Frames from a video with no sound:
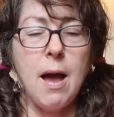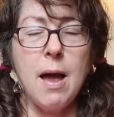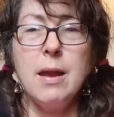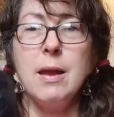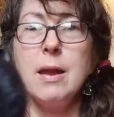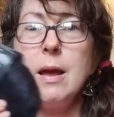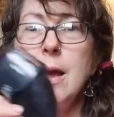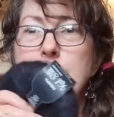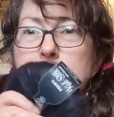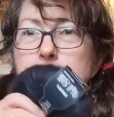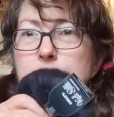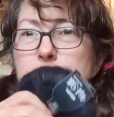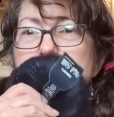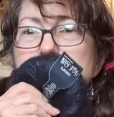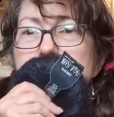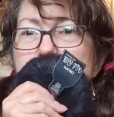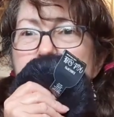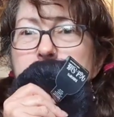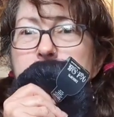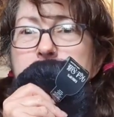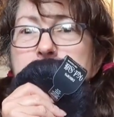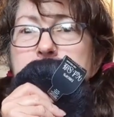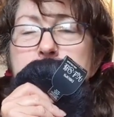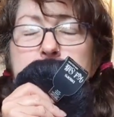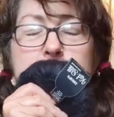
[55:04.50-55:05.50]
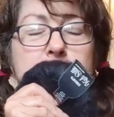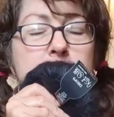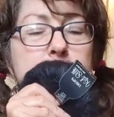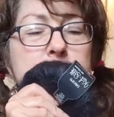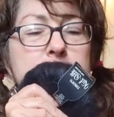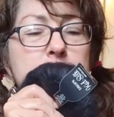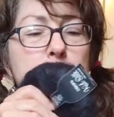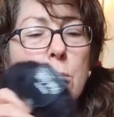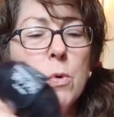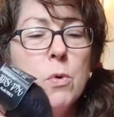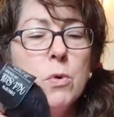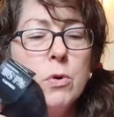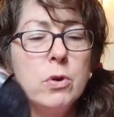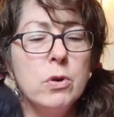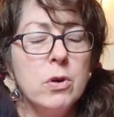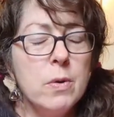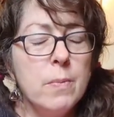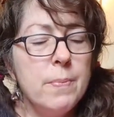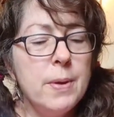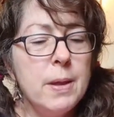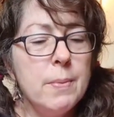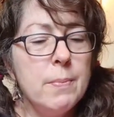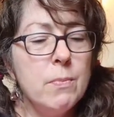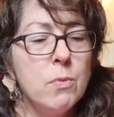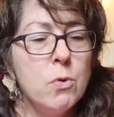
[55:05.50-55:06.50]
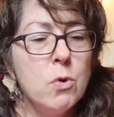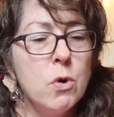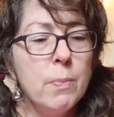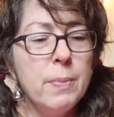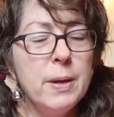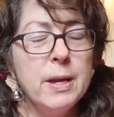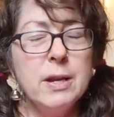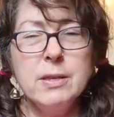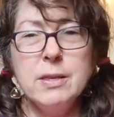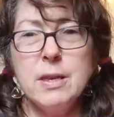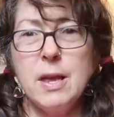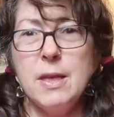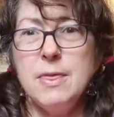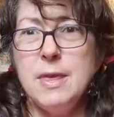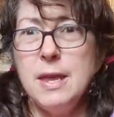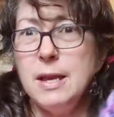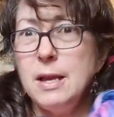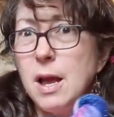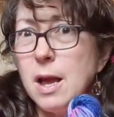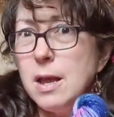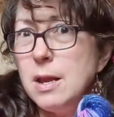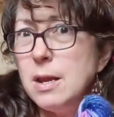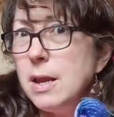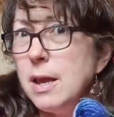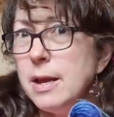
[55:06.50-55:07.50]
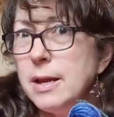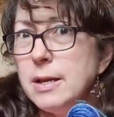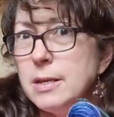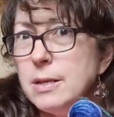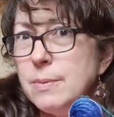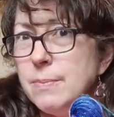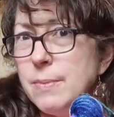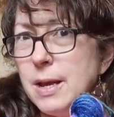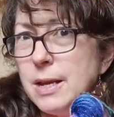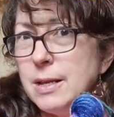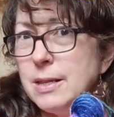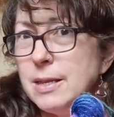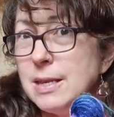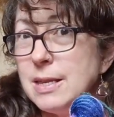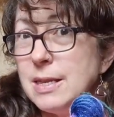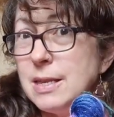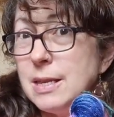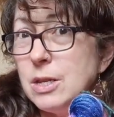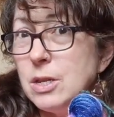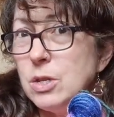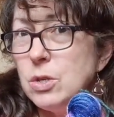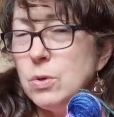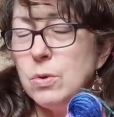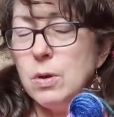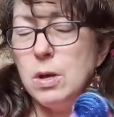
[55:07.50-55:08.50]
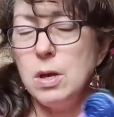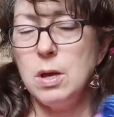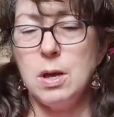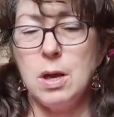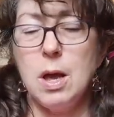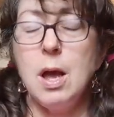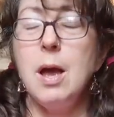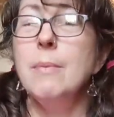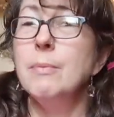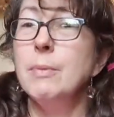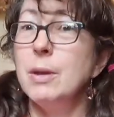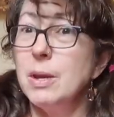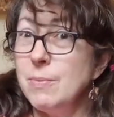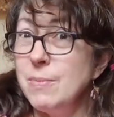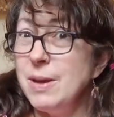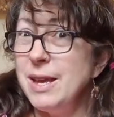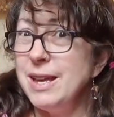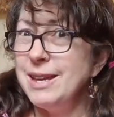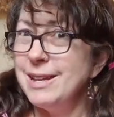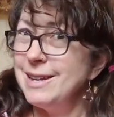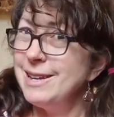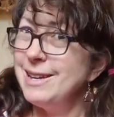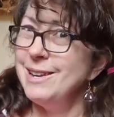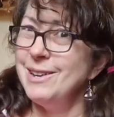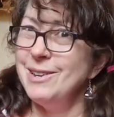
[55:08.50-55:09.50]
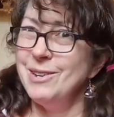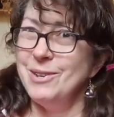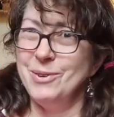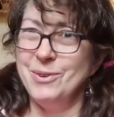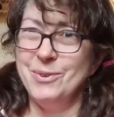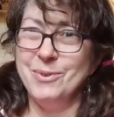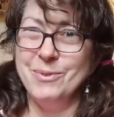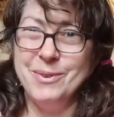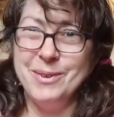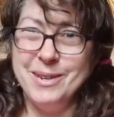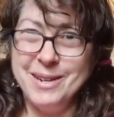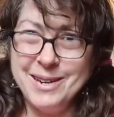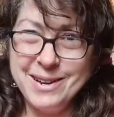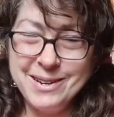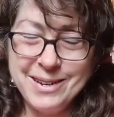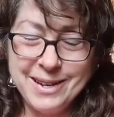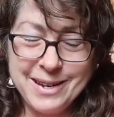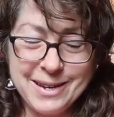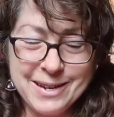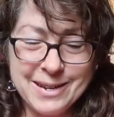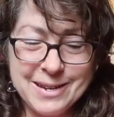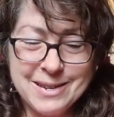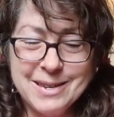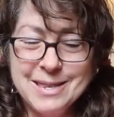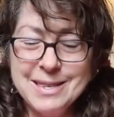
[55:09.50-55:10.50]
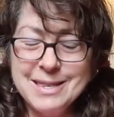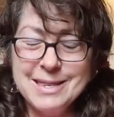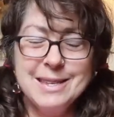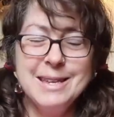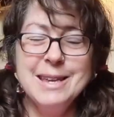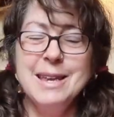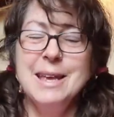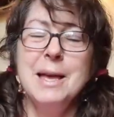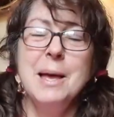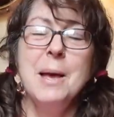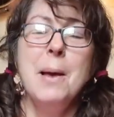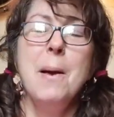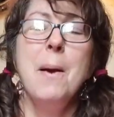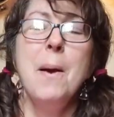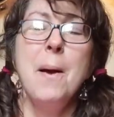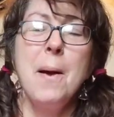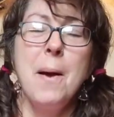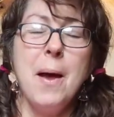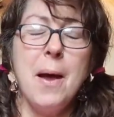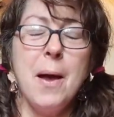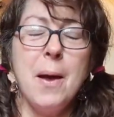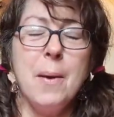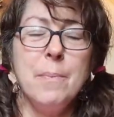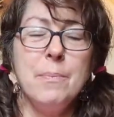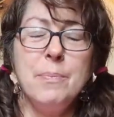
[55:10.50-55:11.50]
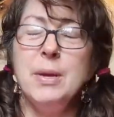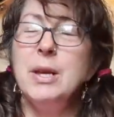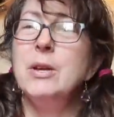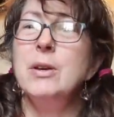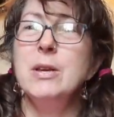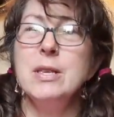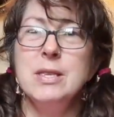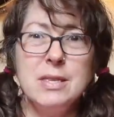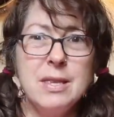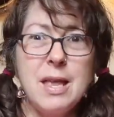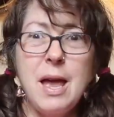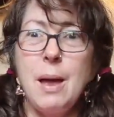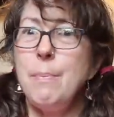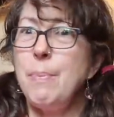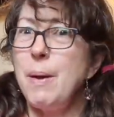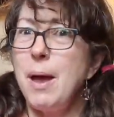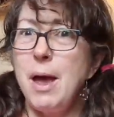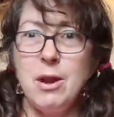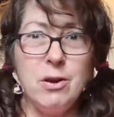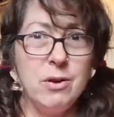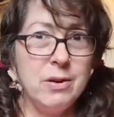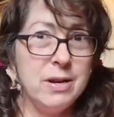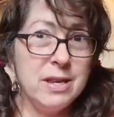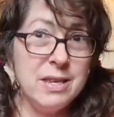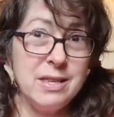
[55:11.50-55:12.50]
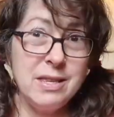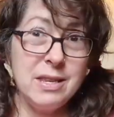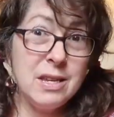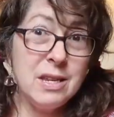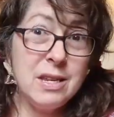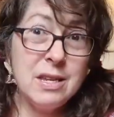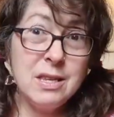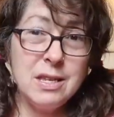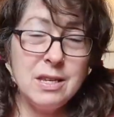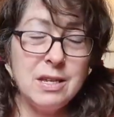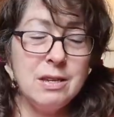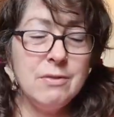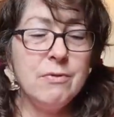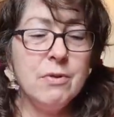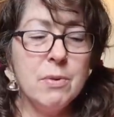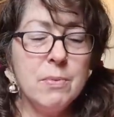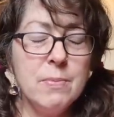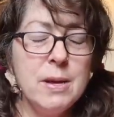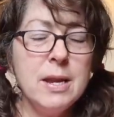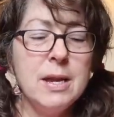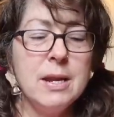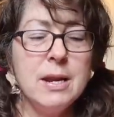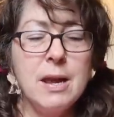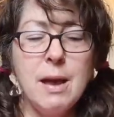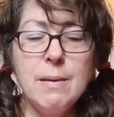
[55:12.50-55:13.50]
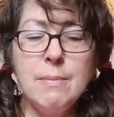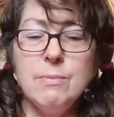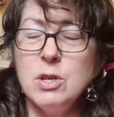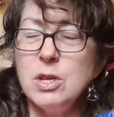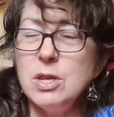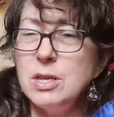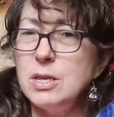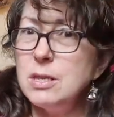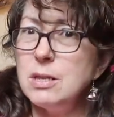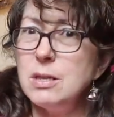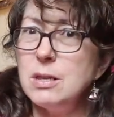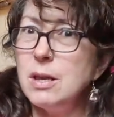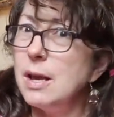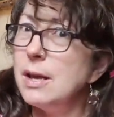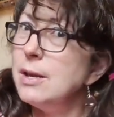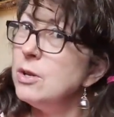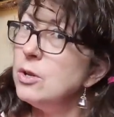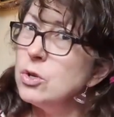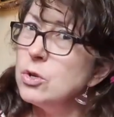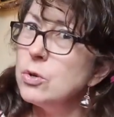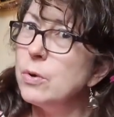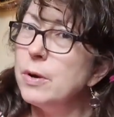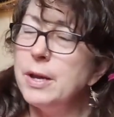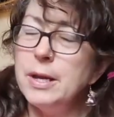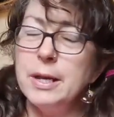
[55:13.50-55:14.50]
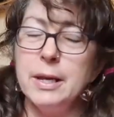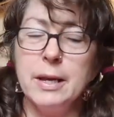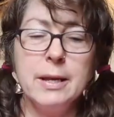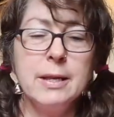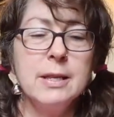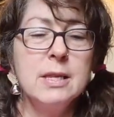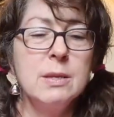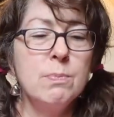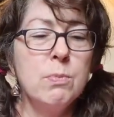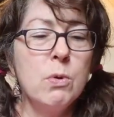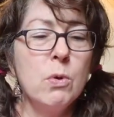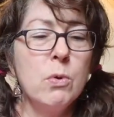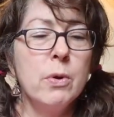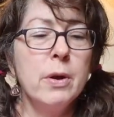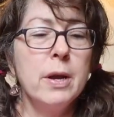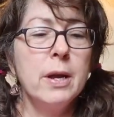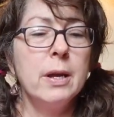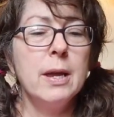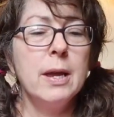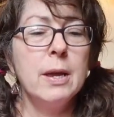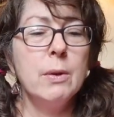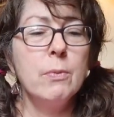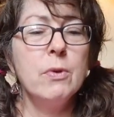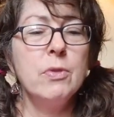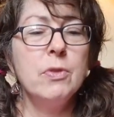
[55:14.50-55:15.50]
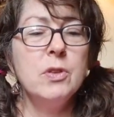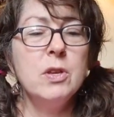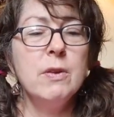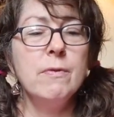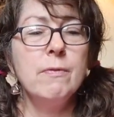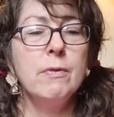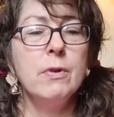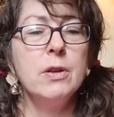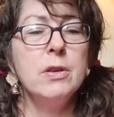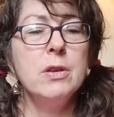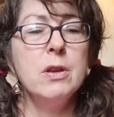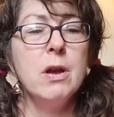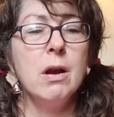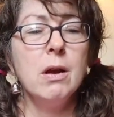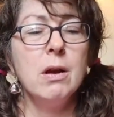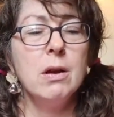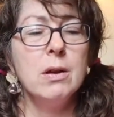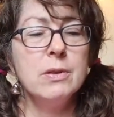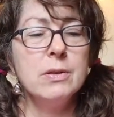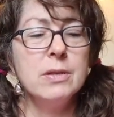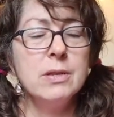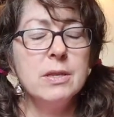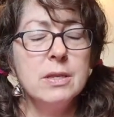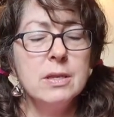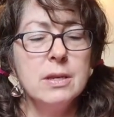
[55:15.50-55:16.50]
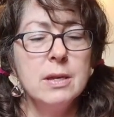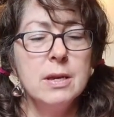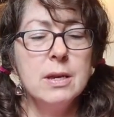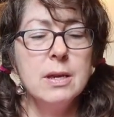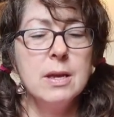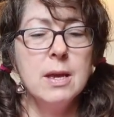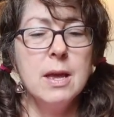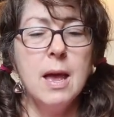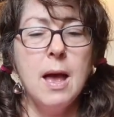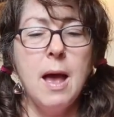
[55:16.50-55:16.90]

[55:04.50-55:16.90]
and I'm going to probably order a bit more because I think I'd like to make this into I'm going to make it into a ranunculus because that pattern is easy for me and I'm just enjoying exploring it with different yarns.